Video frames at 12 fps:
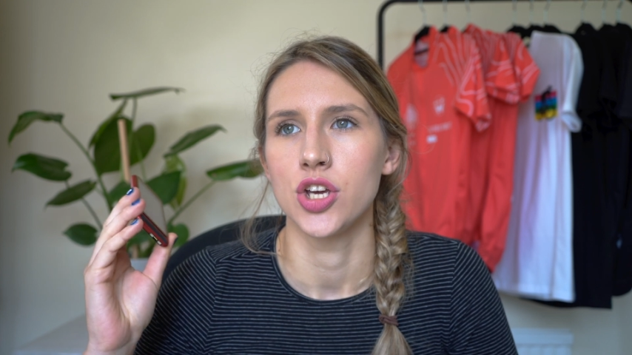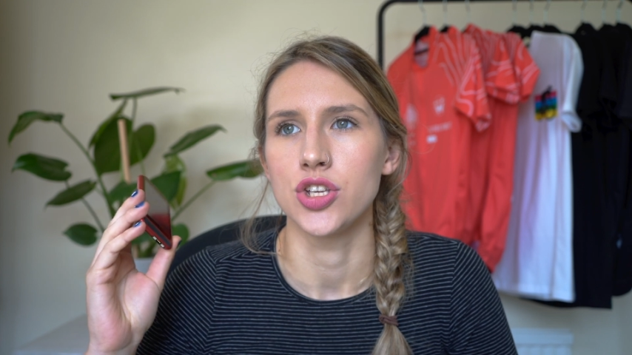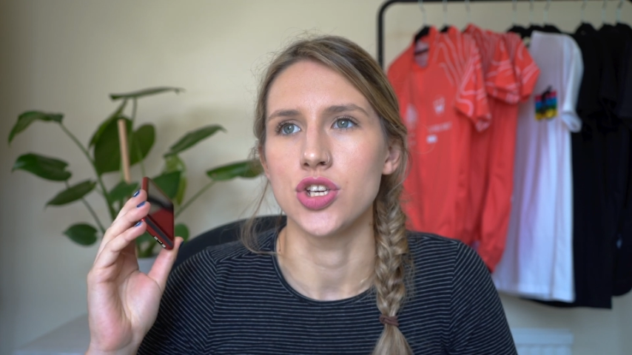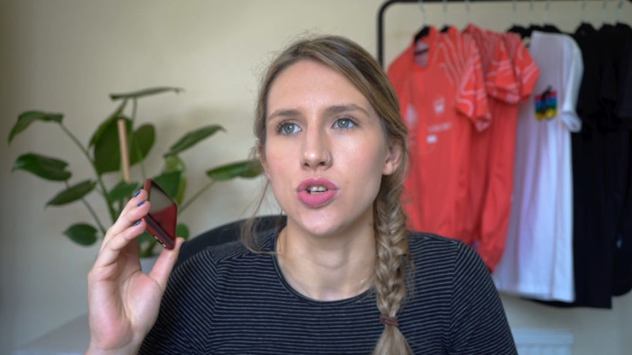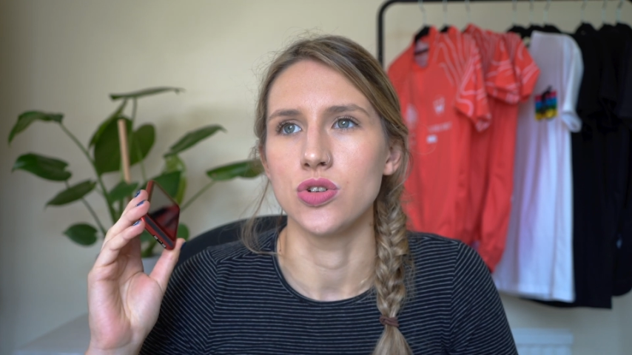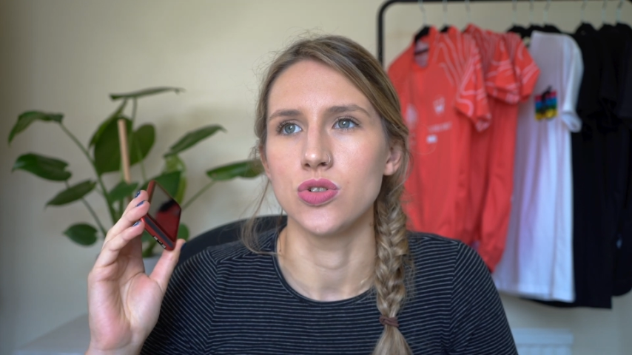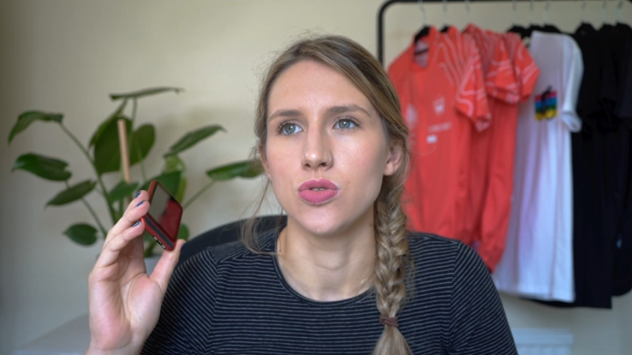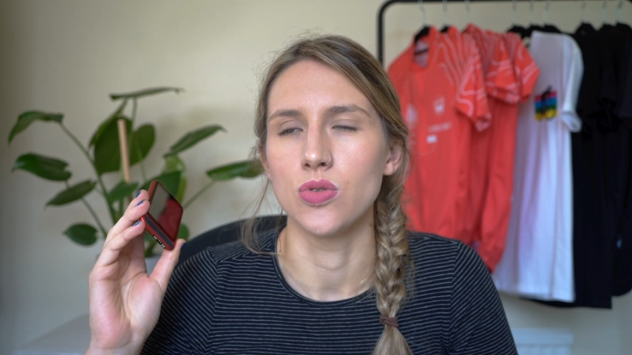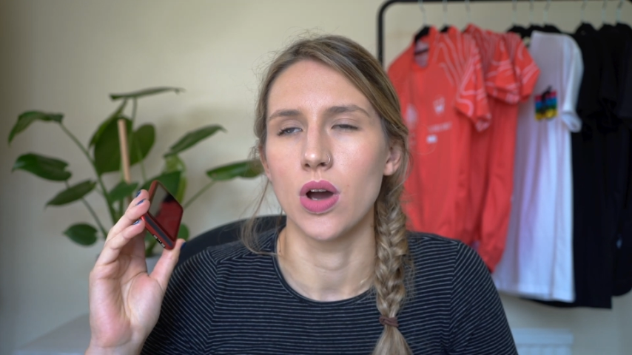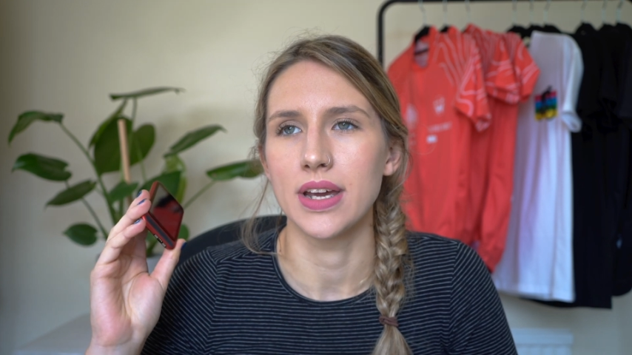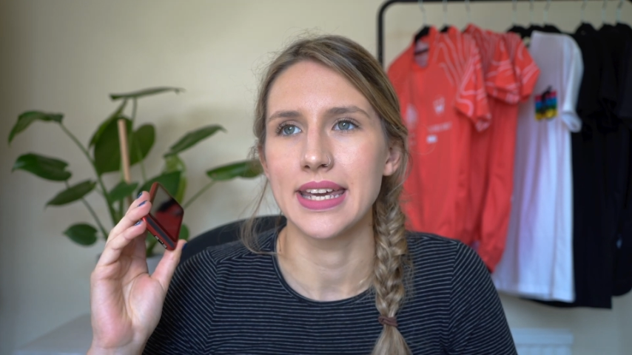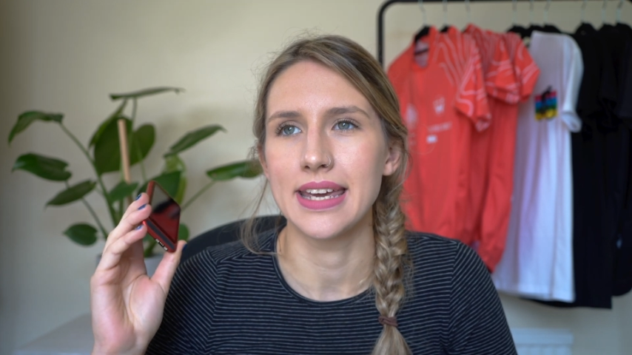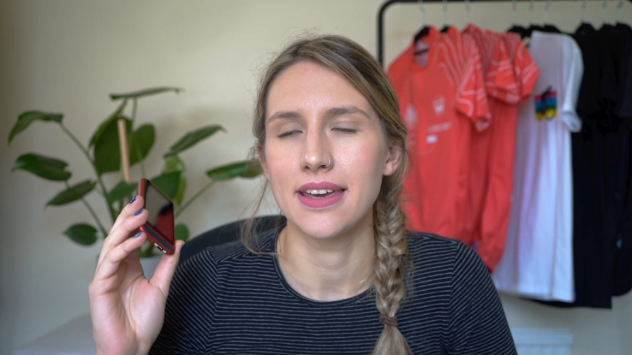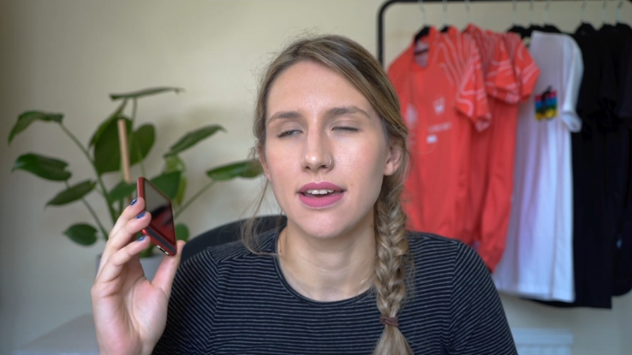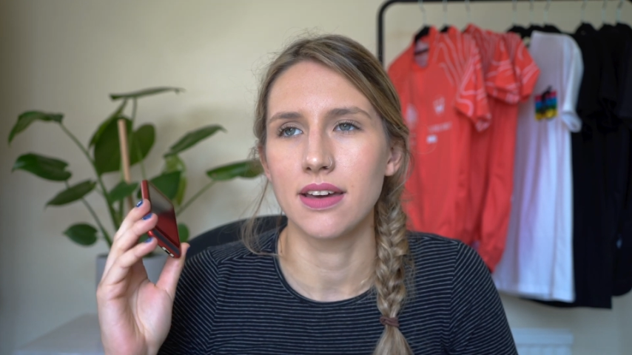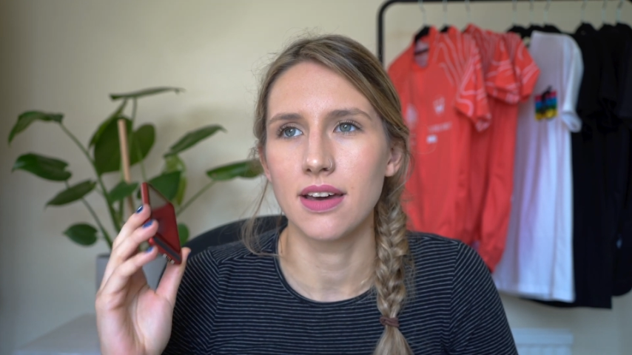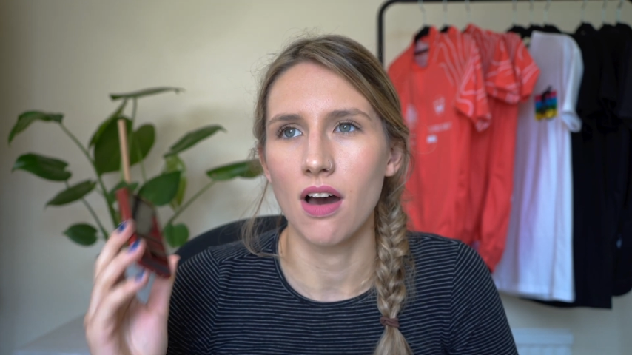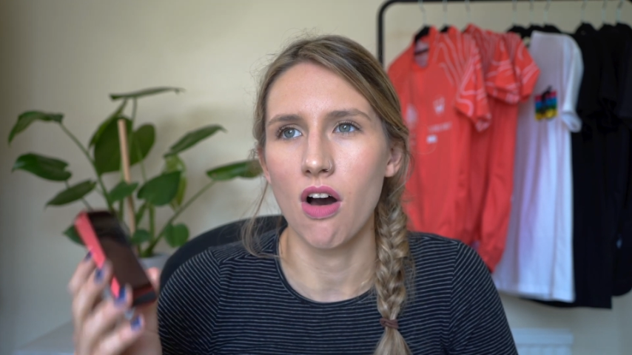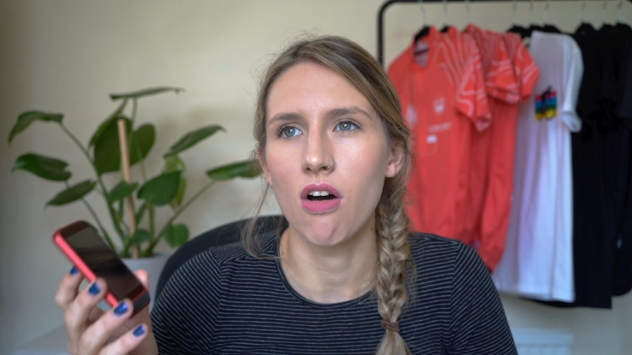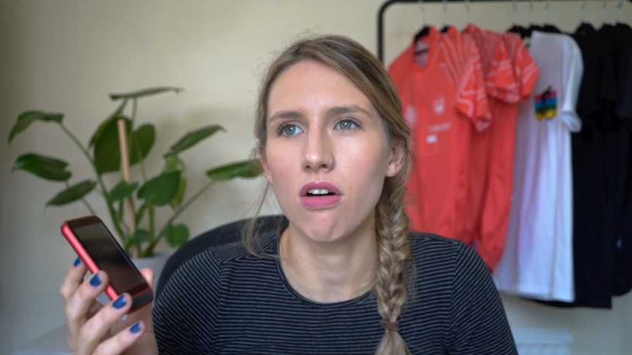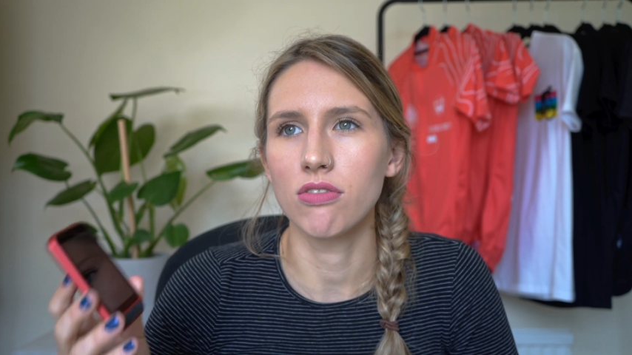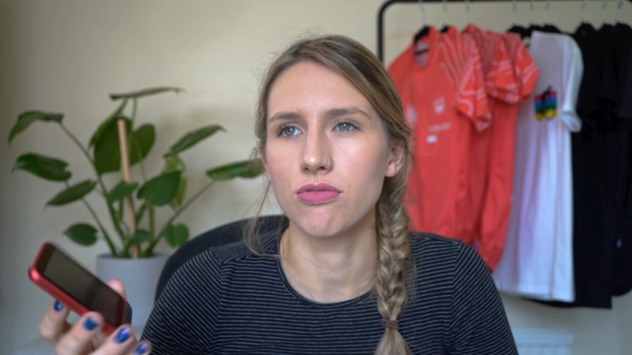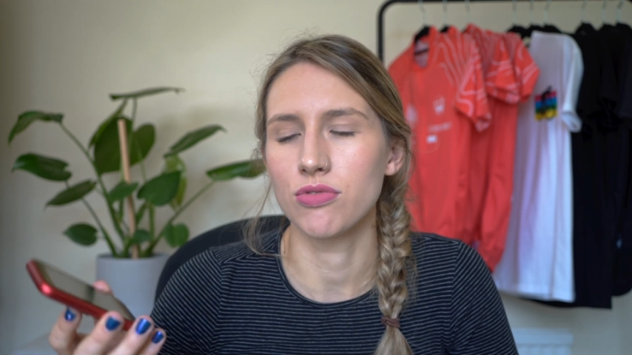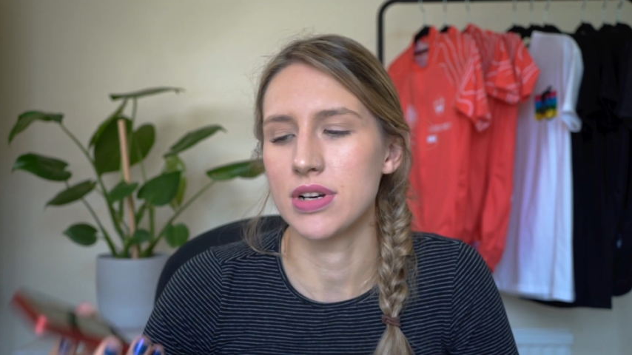you
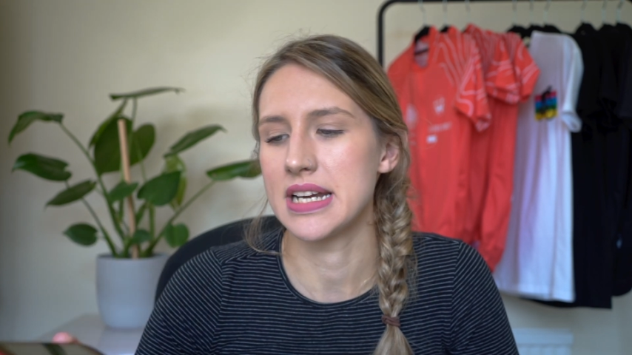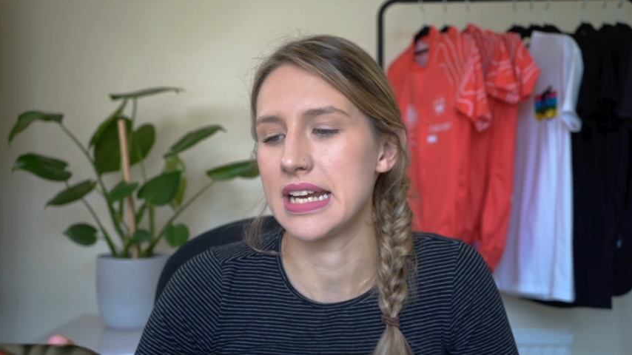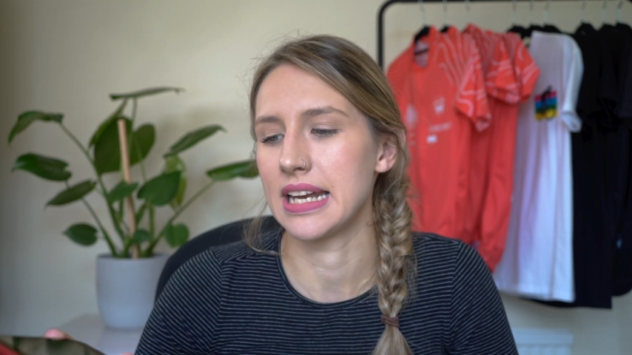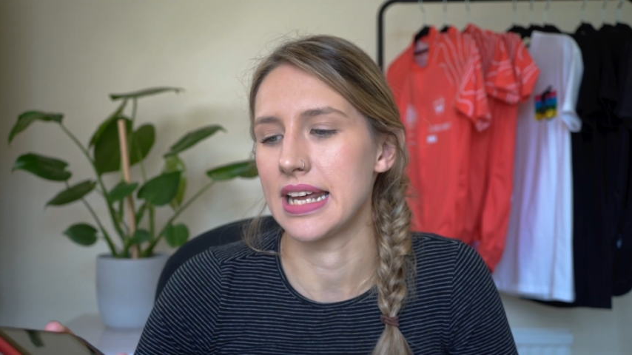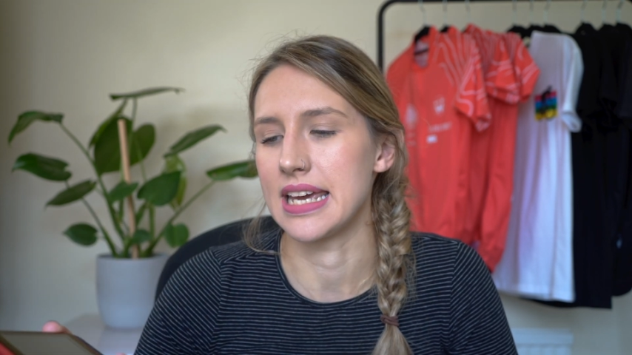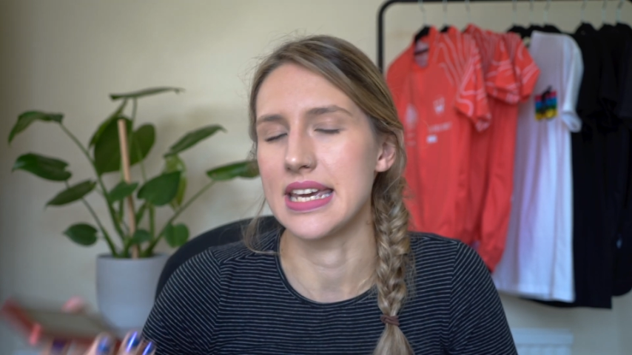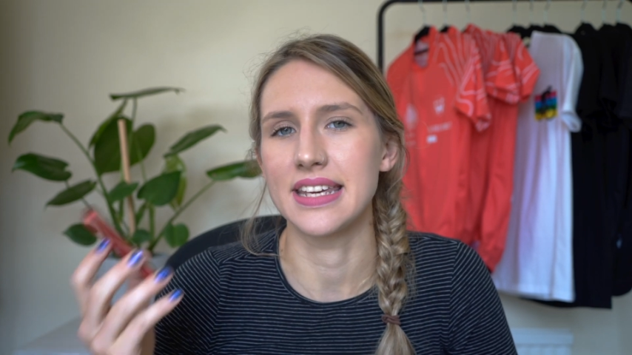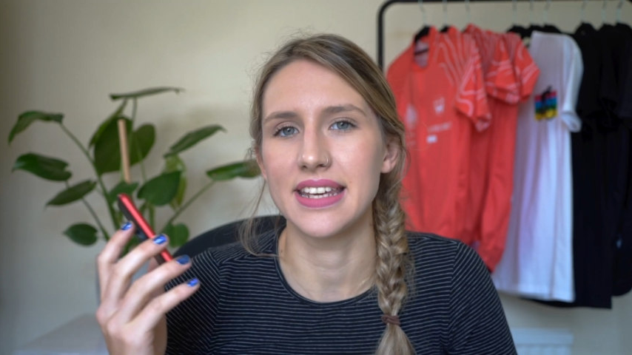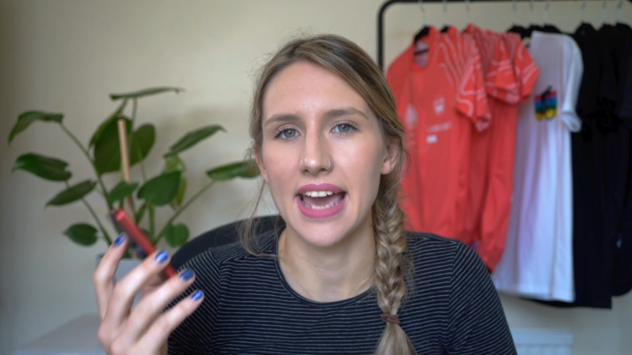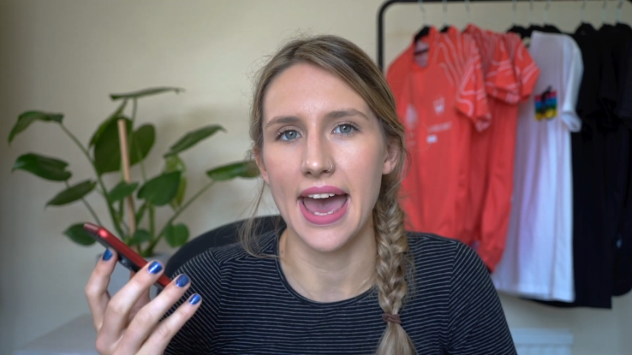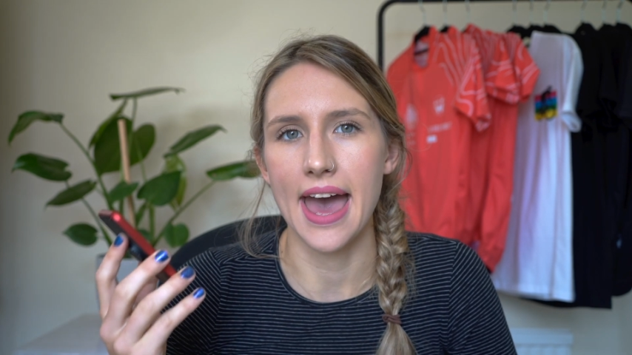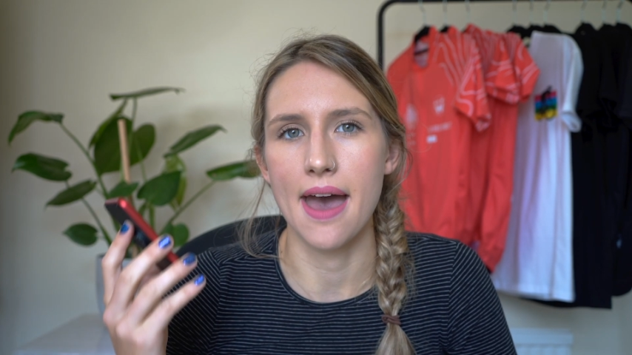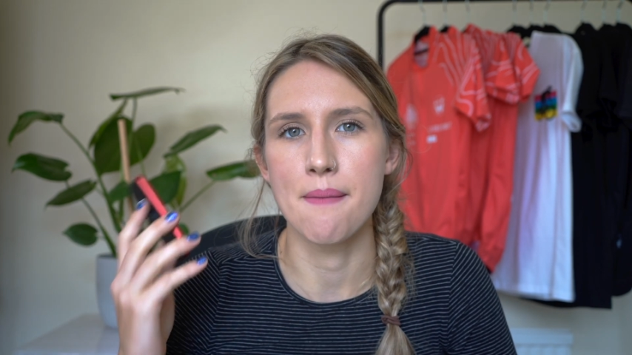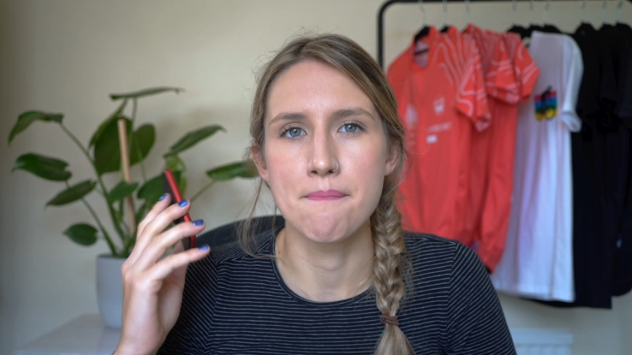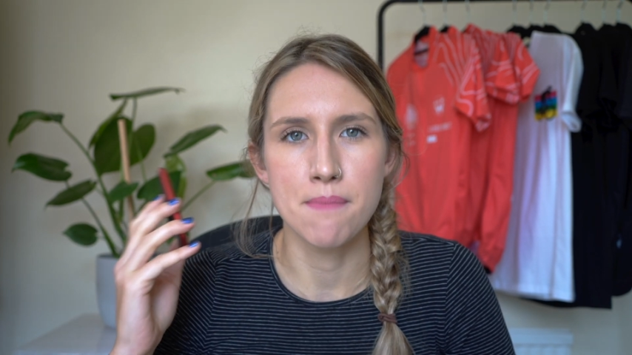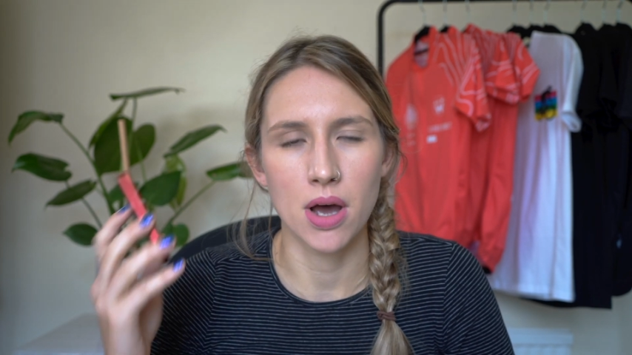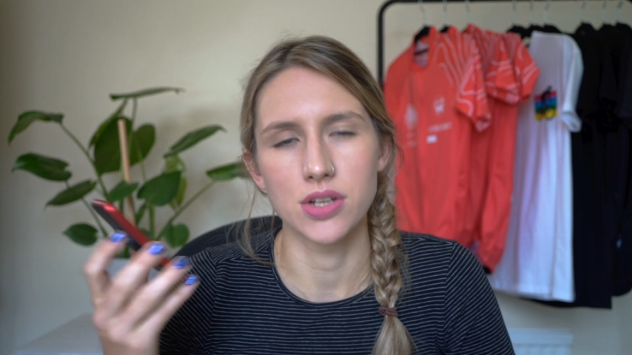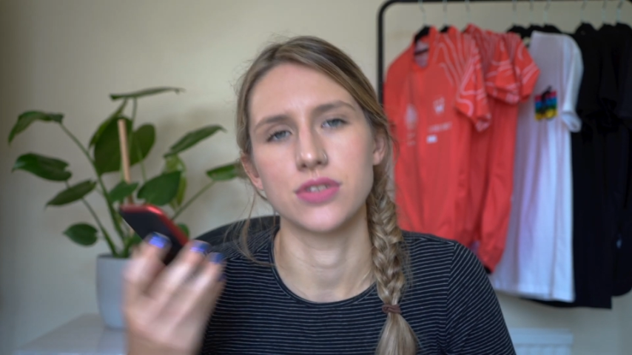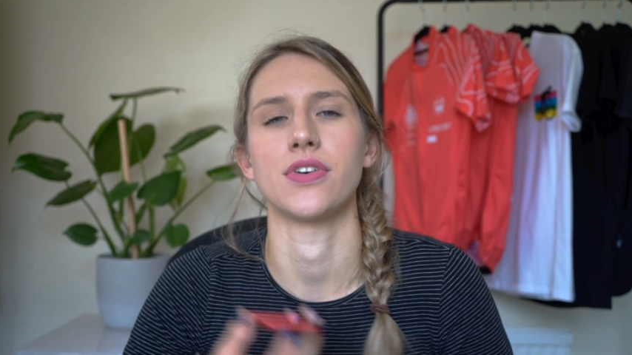can't really get much